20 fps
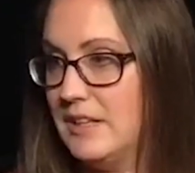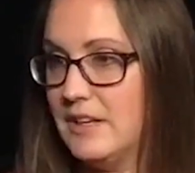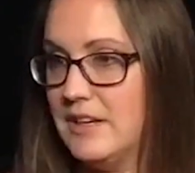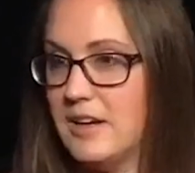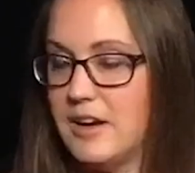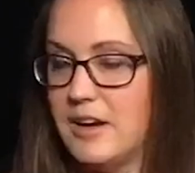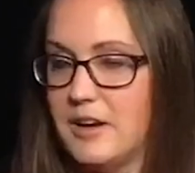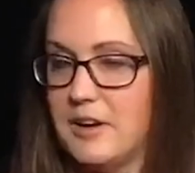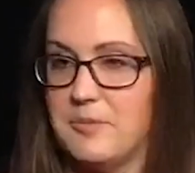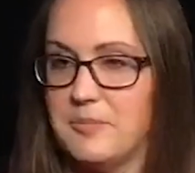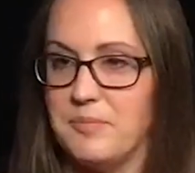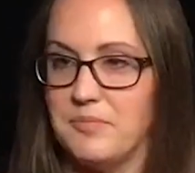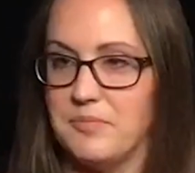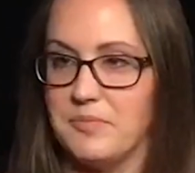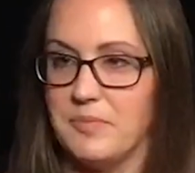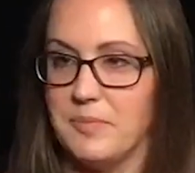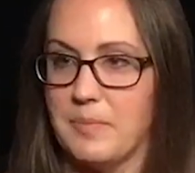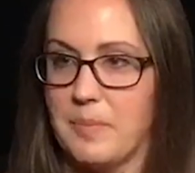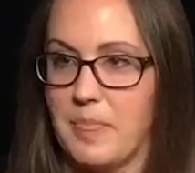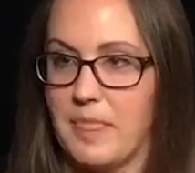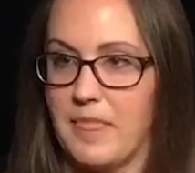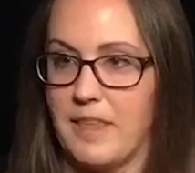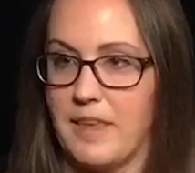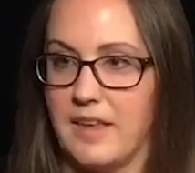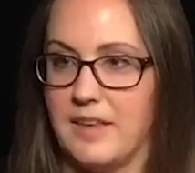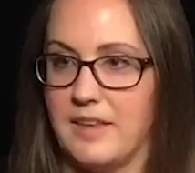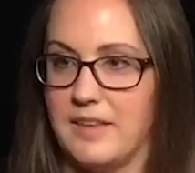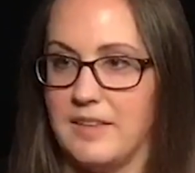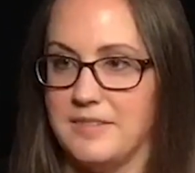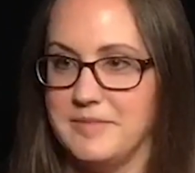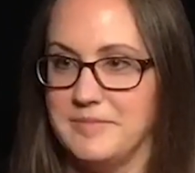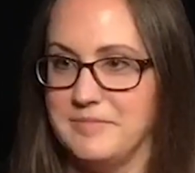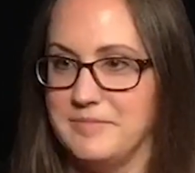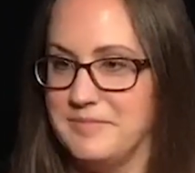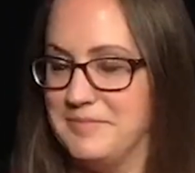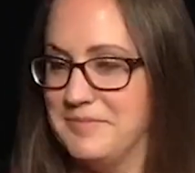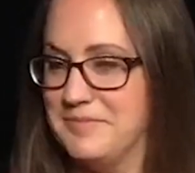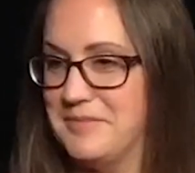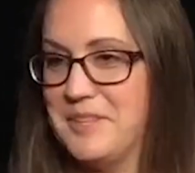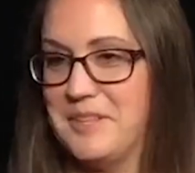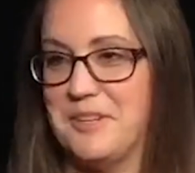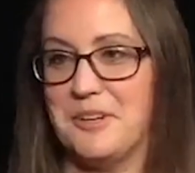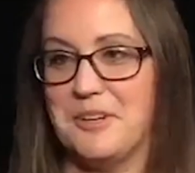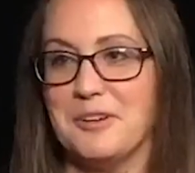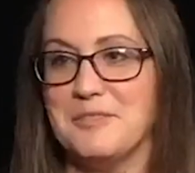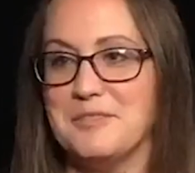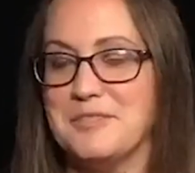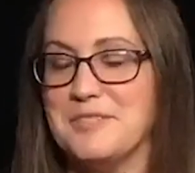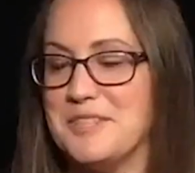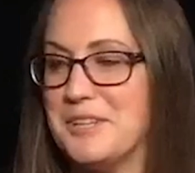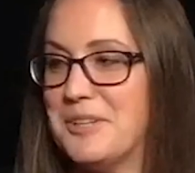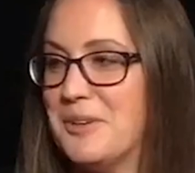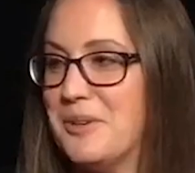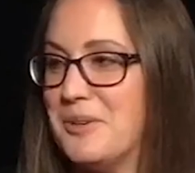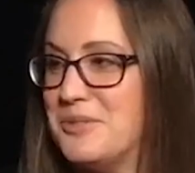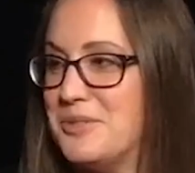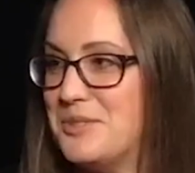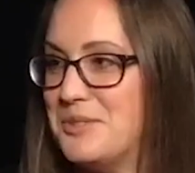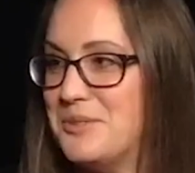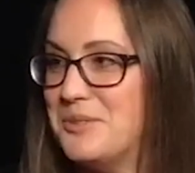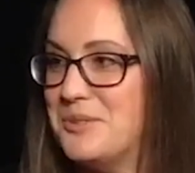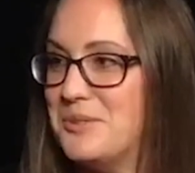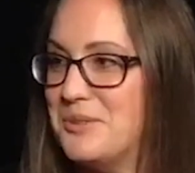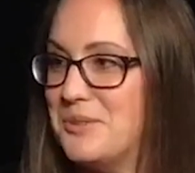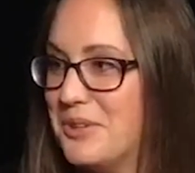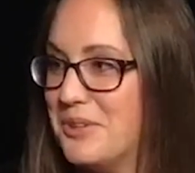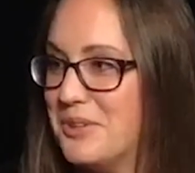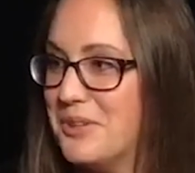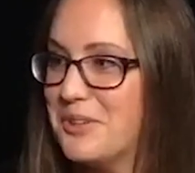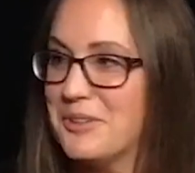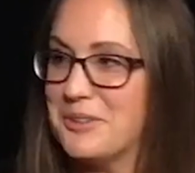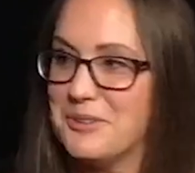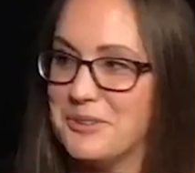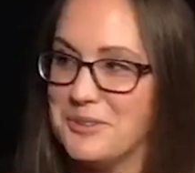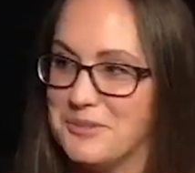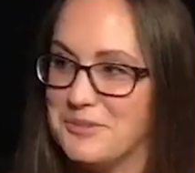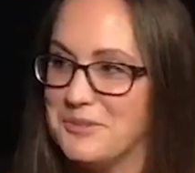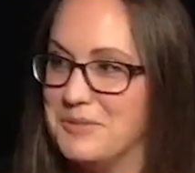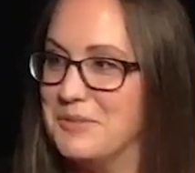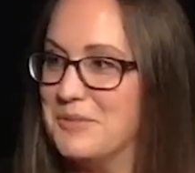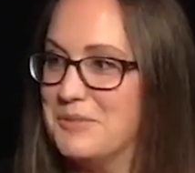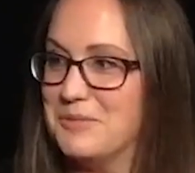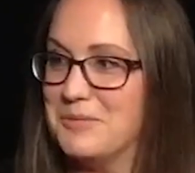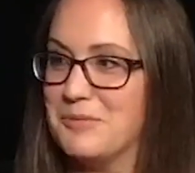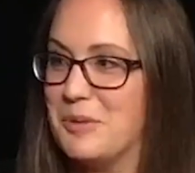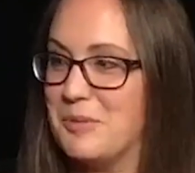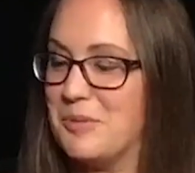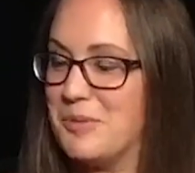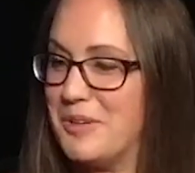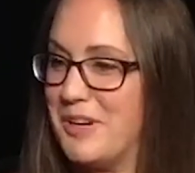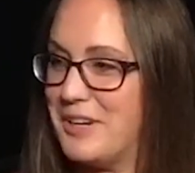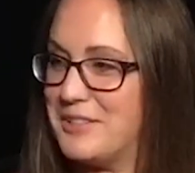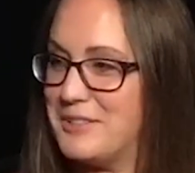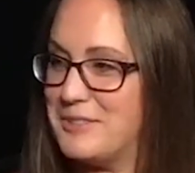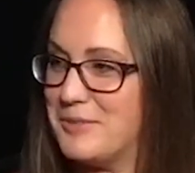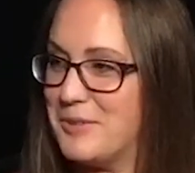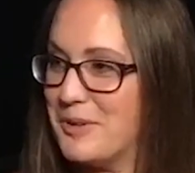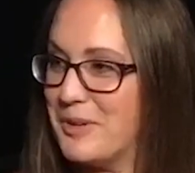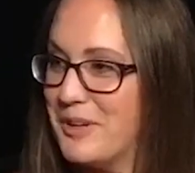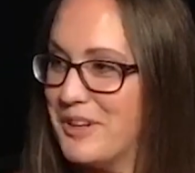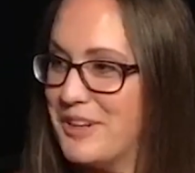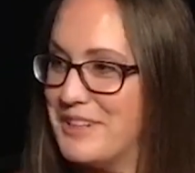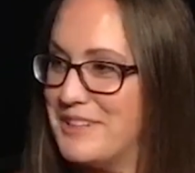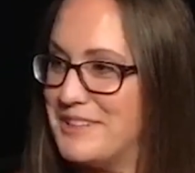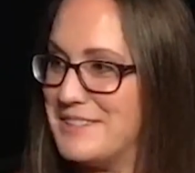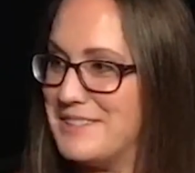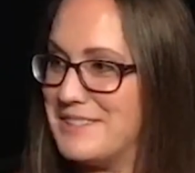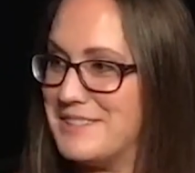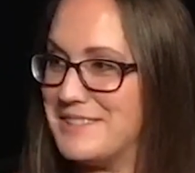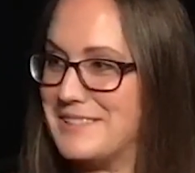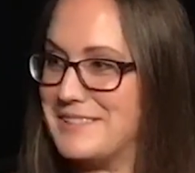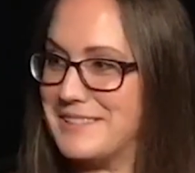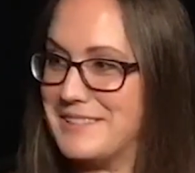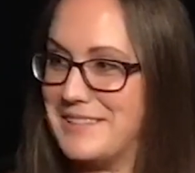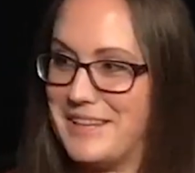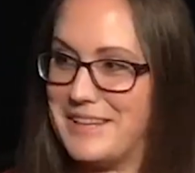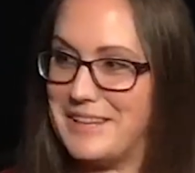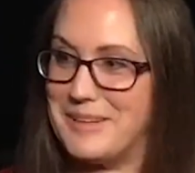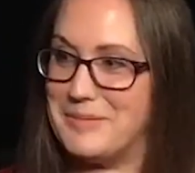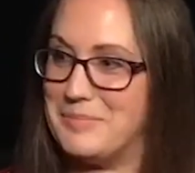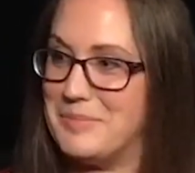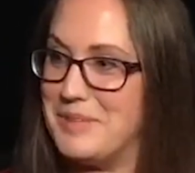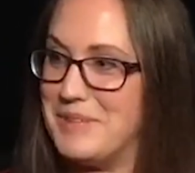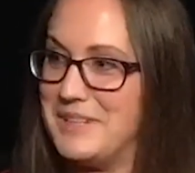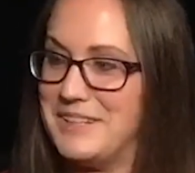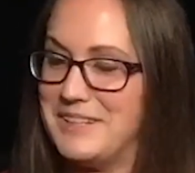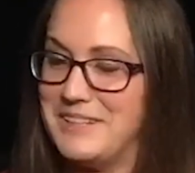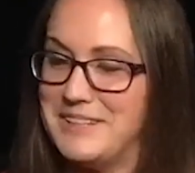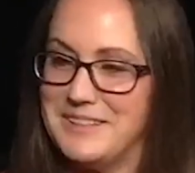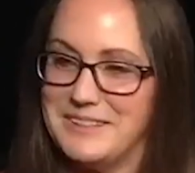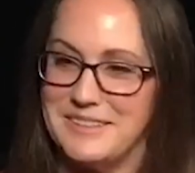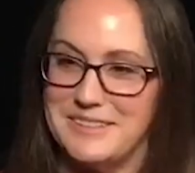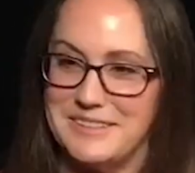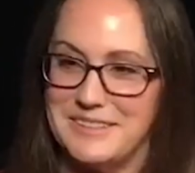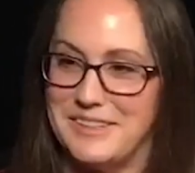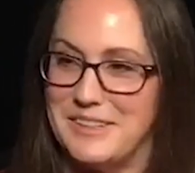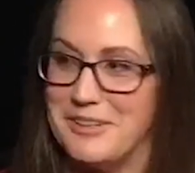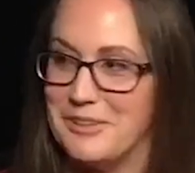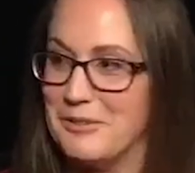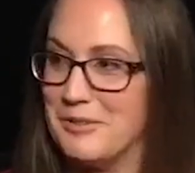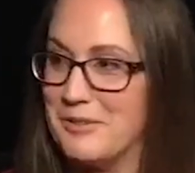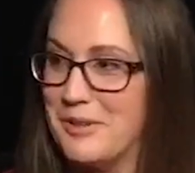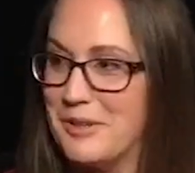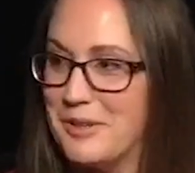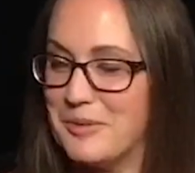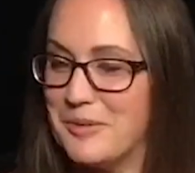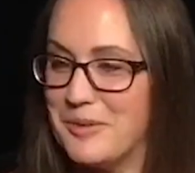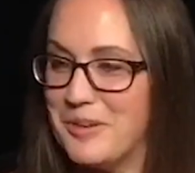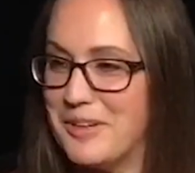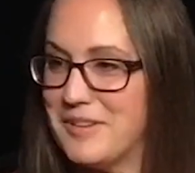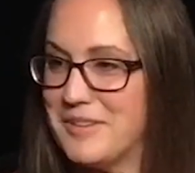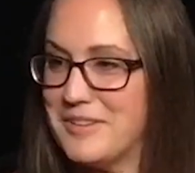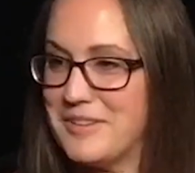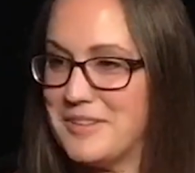The nerves that go to your reproductive organs can be interfered with.